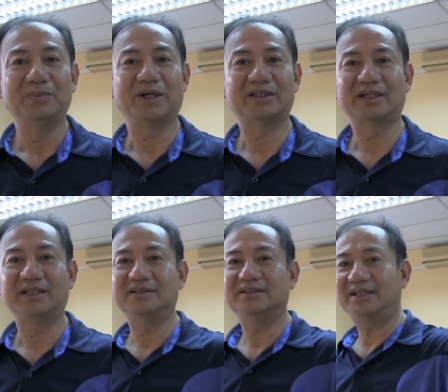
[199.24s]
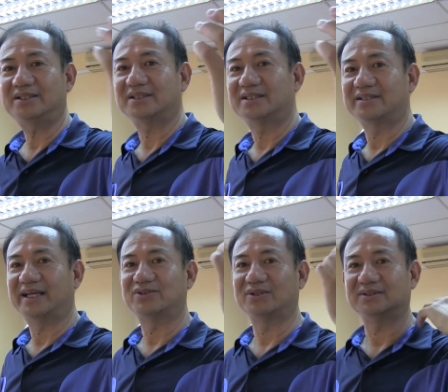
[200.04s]
but this is
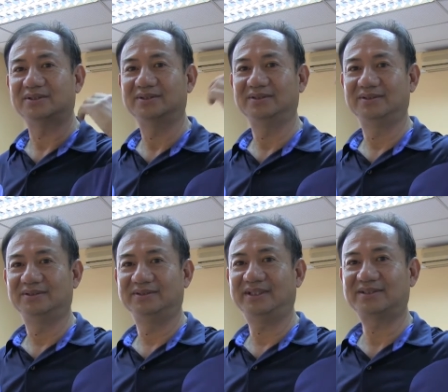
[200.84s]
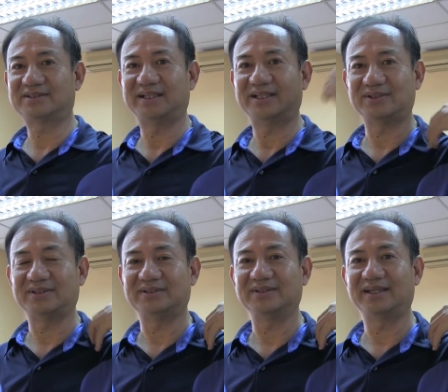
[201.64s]
natural. This is
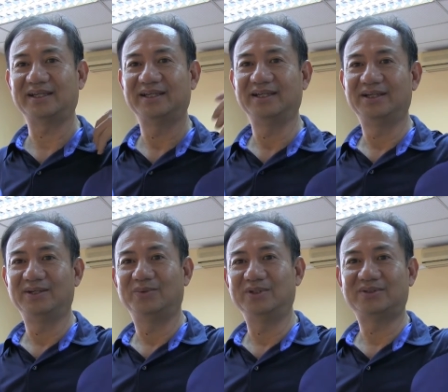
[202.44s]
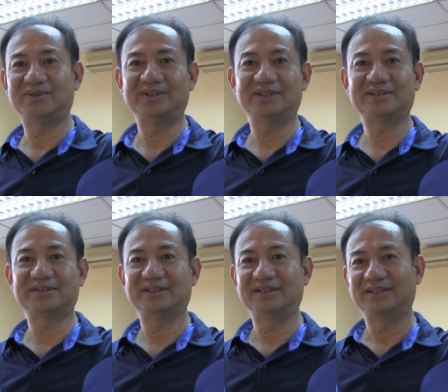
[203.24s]
natural, okay? When you do this,
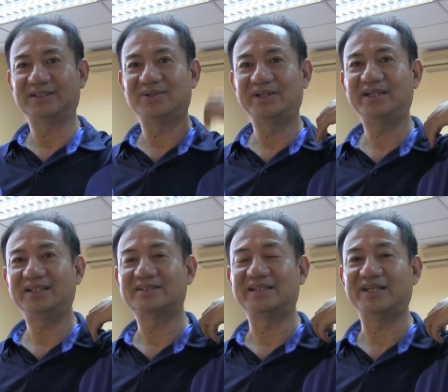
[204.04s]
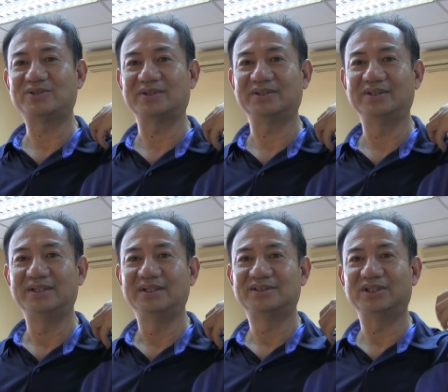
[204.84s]
you go here, it's natural.
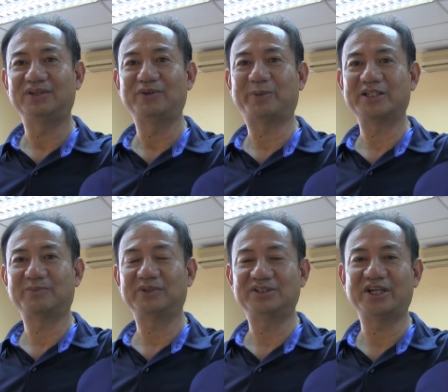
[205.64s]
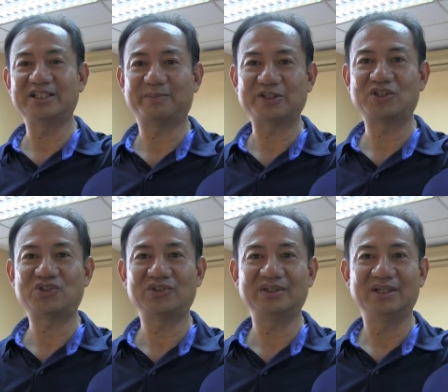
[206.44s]
So if you change
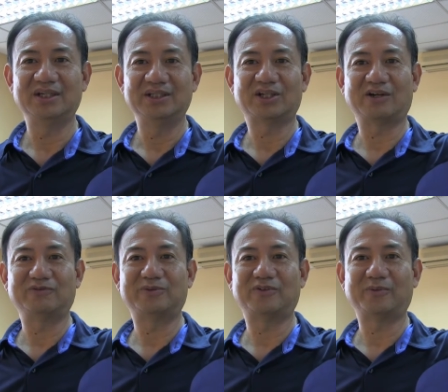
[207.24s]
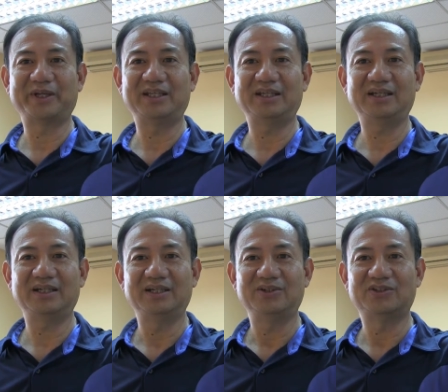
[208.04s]
position, you come from here,
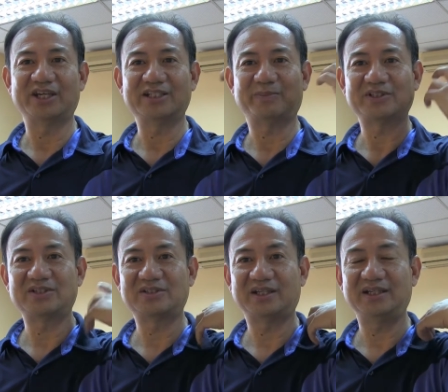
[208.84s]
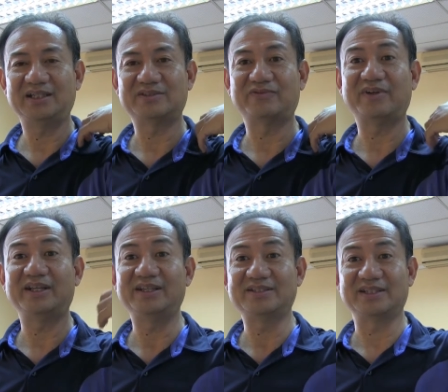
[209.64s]
you change position to here, it's
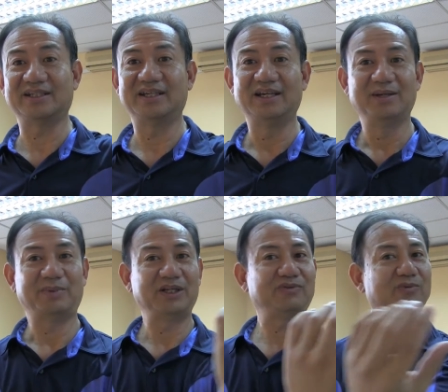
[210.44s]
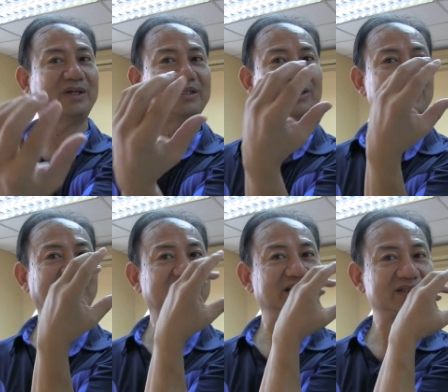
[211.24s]
very easy. But if you want to go
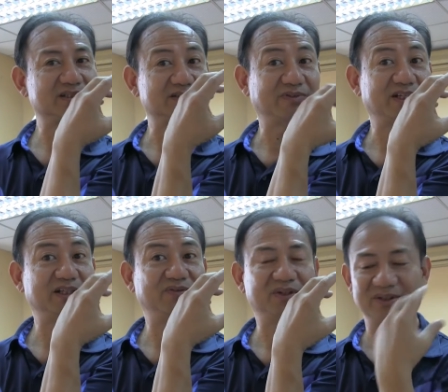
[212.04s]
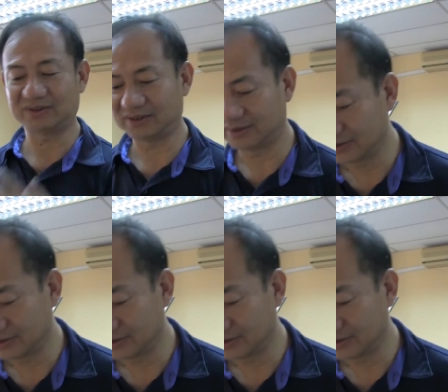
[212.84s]
like this, it's very difficult.